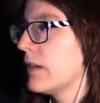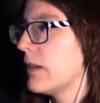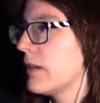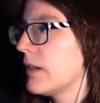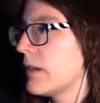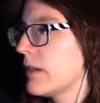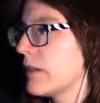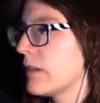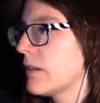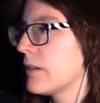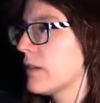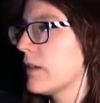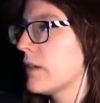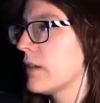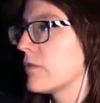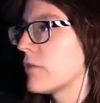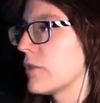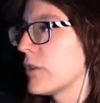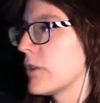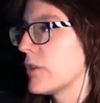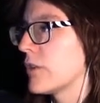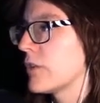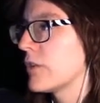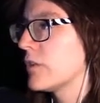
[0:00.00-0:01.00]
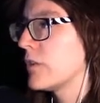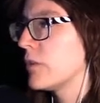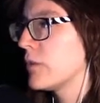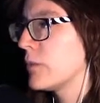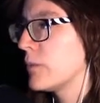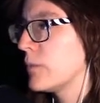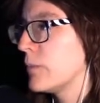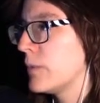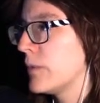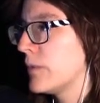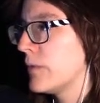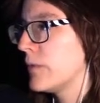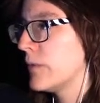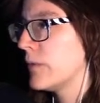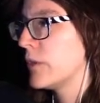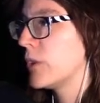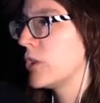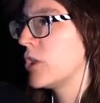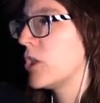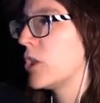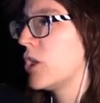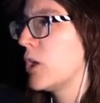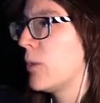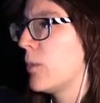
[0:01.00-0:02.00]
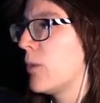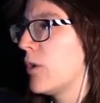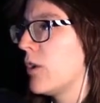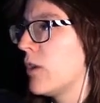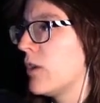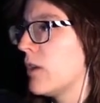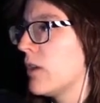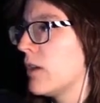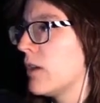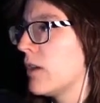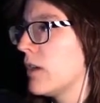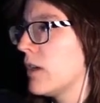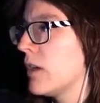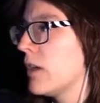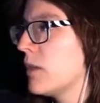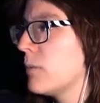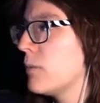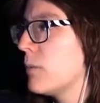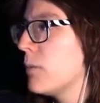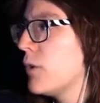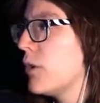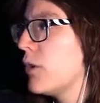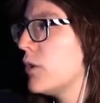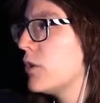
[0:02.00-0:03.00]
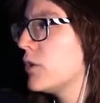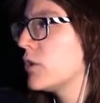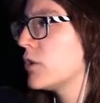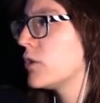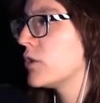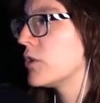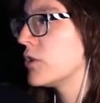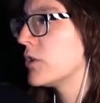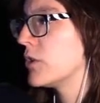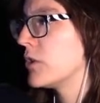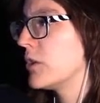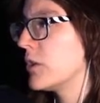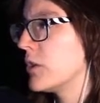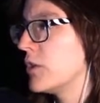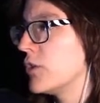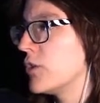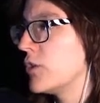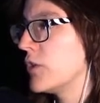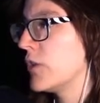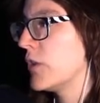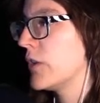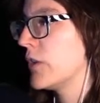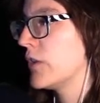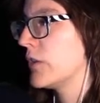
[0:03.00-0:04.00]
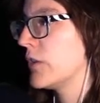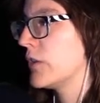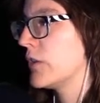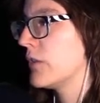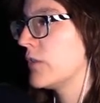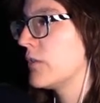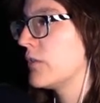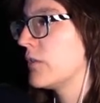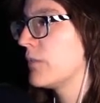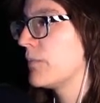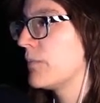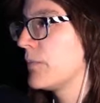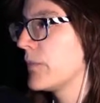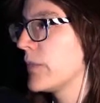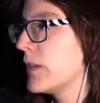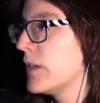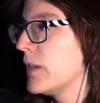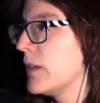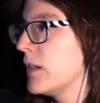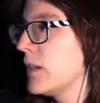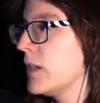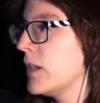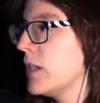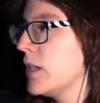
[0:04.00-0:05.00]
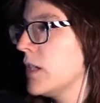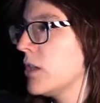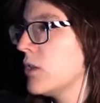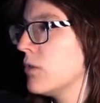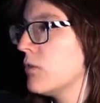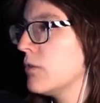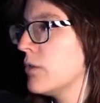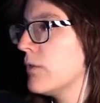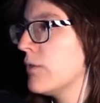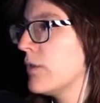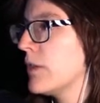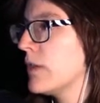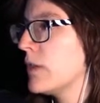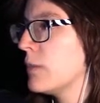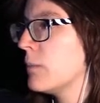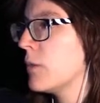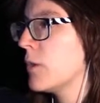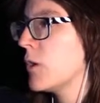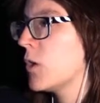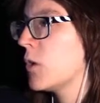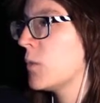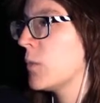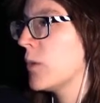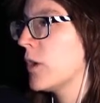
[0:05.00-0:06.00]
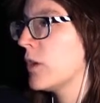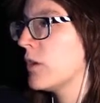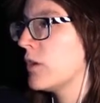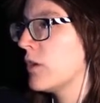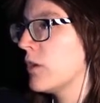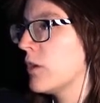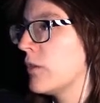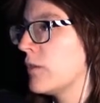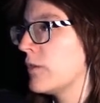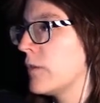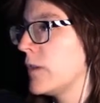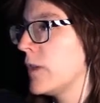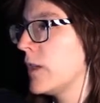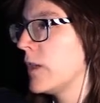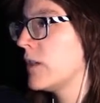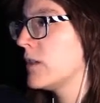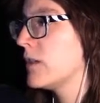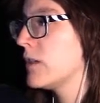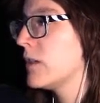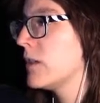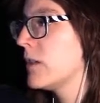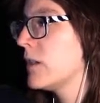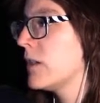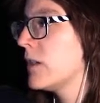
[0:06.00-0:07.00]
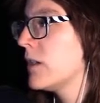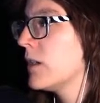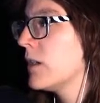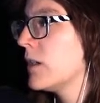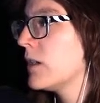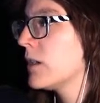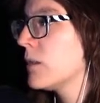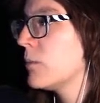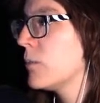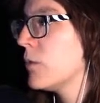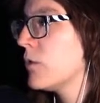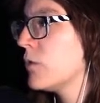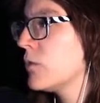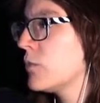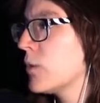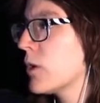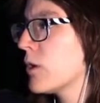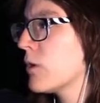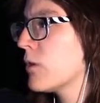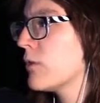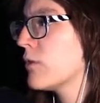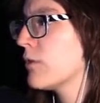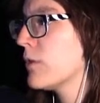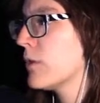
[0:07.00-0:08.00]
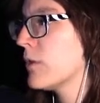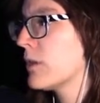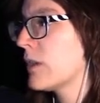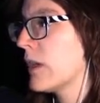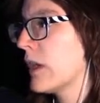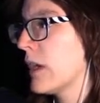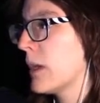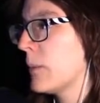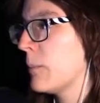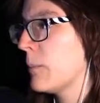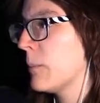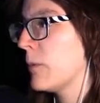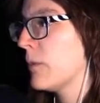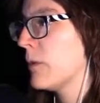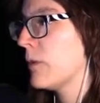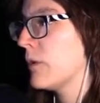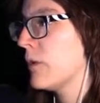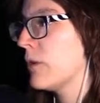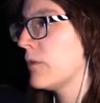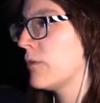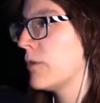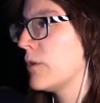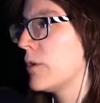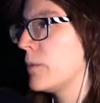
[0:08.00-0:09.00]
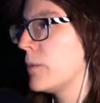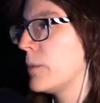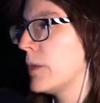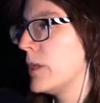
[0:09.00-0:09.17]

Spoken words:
Alexandra stood before the terminal and pondered her choices. Here within the pyramid of Eon, the most powerful temple of her